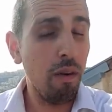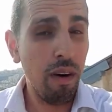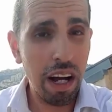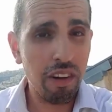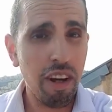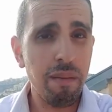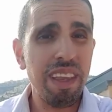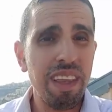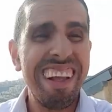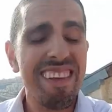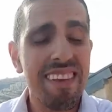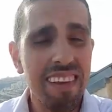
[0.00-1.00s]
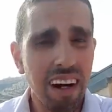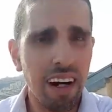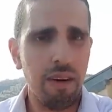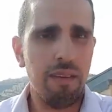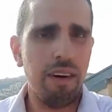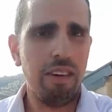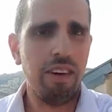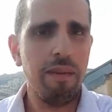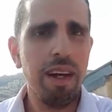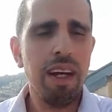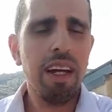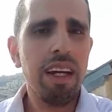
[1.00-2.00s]
Hashem, the desire of Hashem,
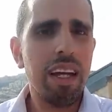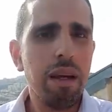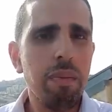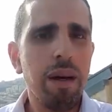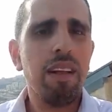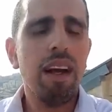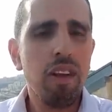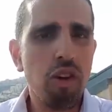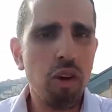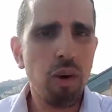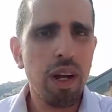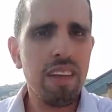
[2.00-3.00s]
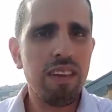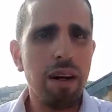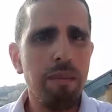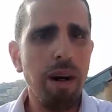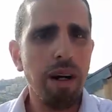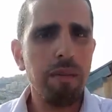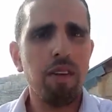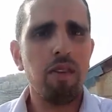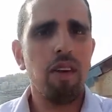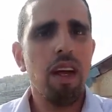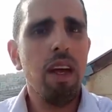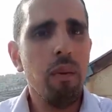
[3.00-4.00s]
keeping to His
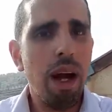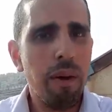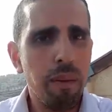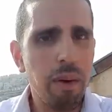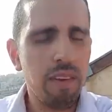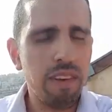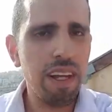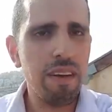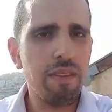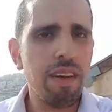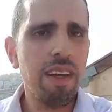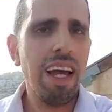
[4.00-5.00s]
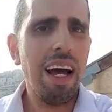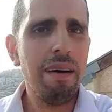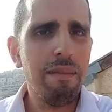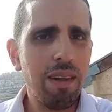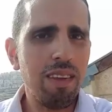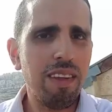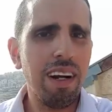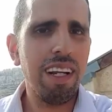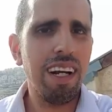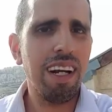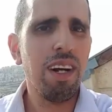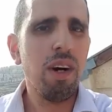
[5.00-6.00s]
commandments, where we received at Mount
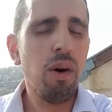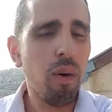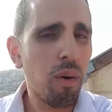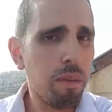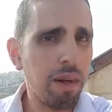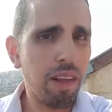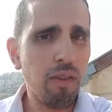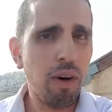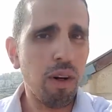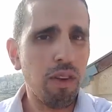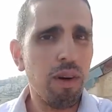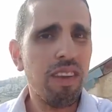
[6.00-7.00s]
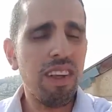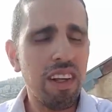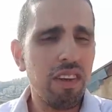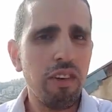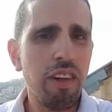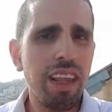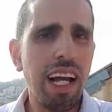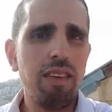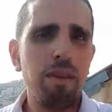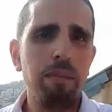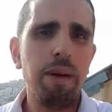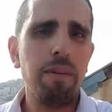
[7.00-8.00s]
Sinai all the mitzvot, where
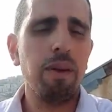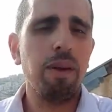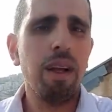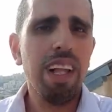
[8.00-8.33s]
600,000 people